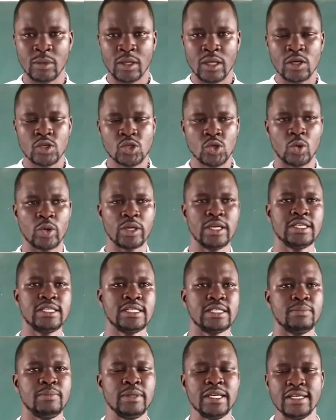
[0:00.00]
So
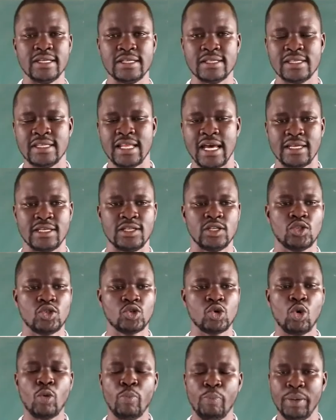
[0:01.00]
it means that
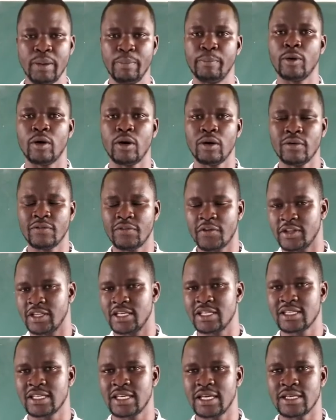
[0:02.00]
two people, for
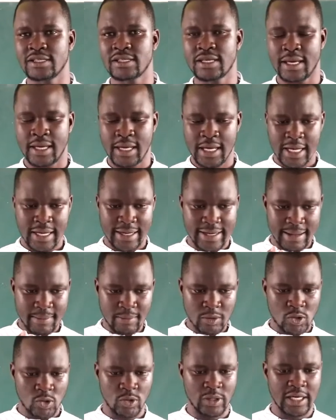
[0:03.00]
this case,
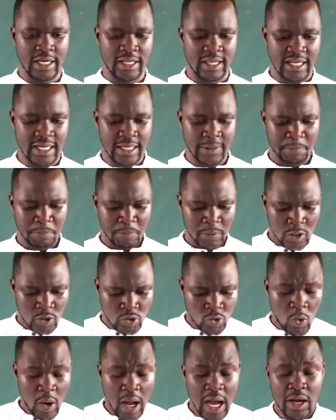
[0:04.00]
come together
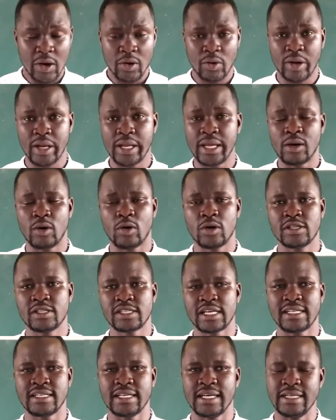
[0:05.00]
to agree on
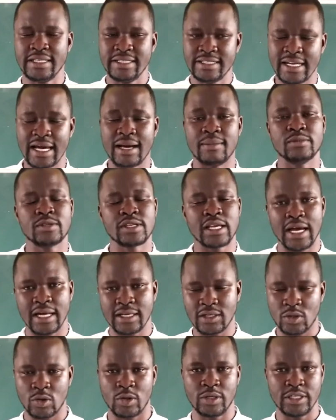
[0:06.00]
certain terms
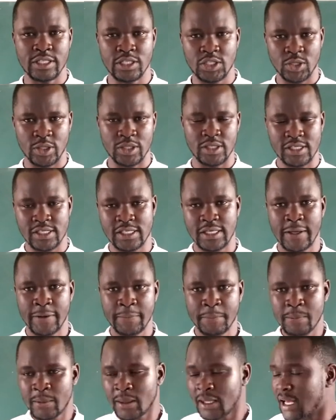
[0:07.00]
and conditions.